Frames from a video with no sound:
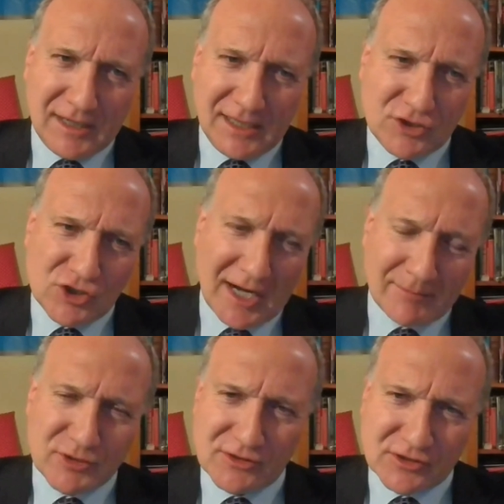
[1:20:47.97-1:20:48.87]
in
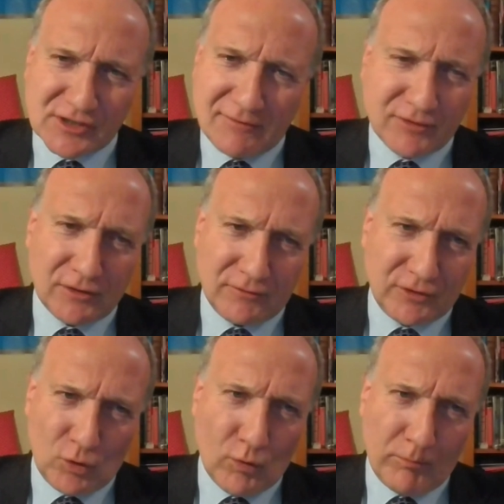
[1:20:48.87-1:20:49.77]
chapter 7 of
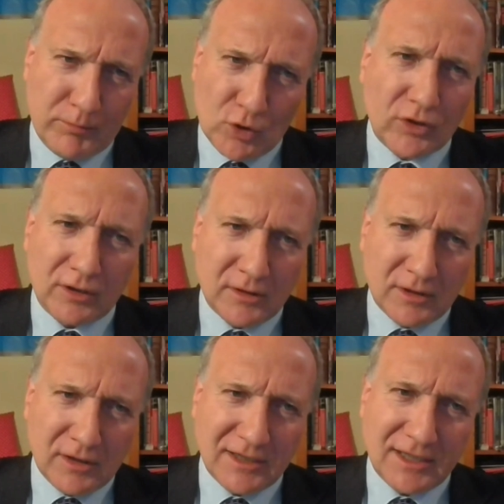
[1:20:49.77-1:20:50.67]
your book,
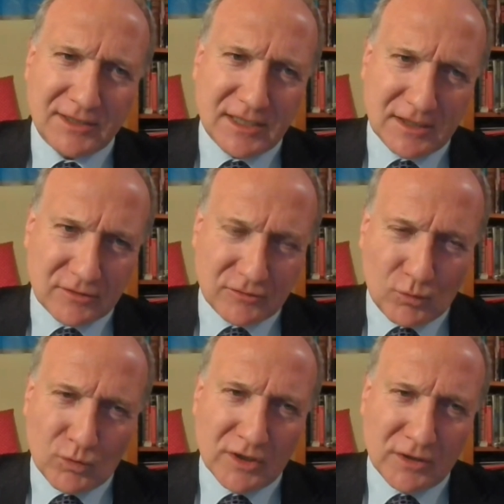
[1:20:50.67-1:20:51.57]
and it didn't
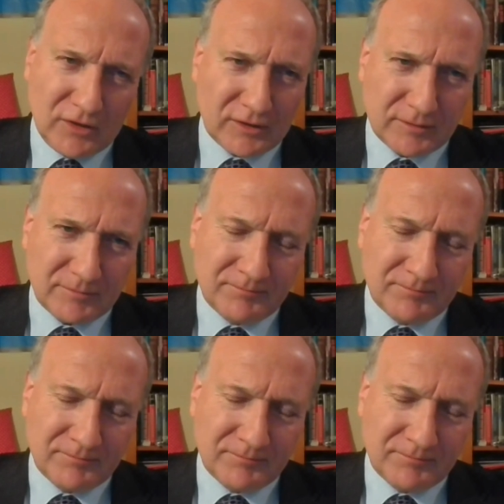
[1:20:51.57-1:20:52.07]
work."